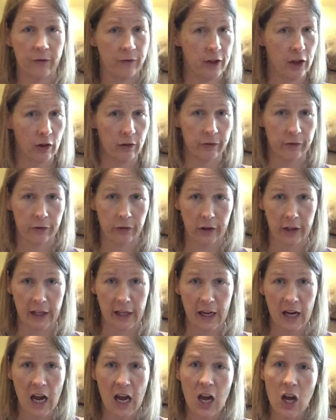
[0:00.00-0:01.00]
feel
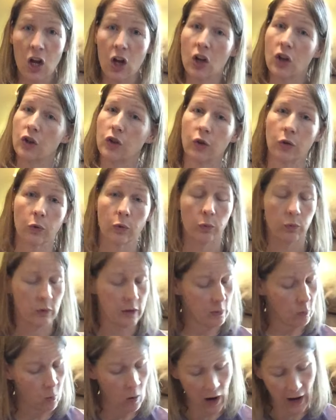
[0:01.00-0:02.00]
free to
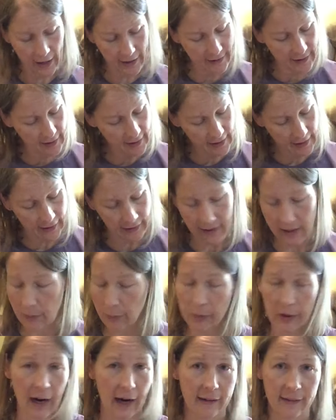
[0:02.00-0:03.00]
rewind it and
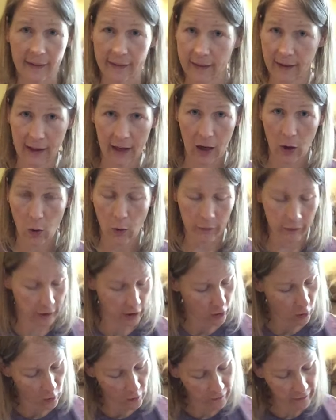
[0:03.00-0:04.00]
keep practicing it
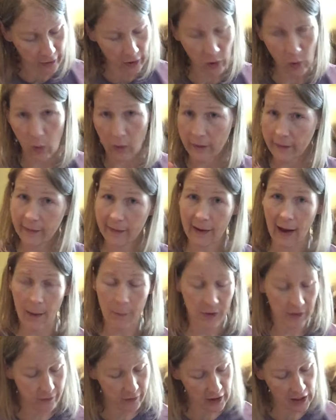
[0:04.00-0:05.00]
over and over, or
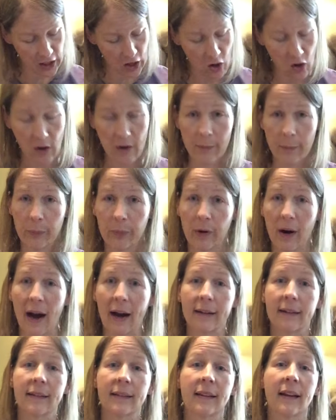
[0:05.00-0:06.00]
stop the video and
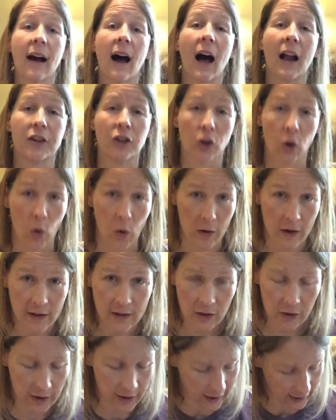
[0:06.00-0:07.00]
practice it on your own
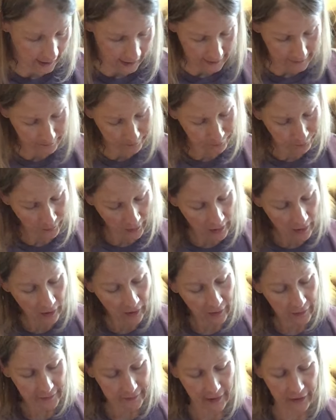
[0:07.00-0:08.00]
until you get it.
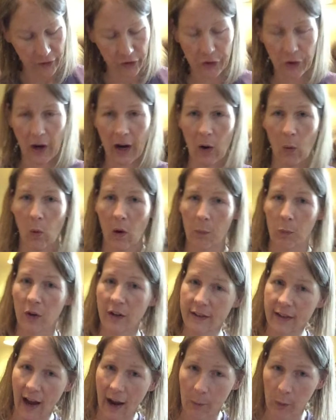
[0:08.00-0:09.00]
So let's try it one
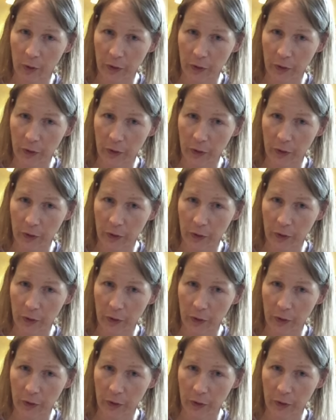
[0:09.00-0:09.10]
more time.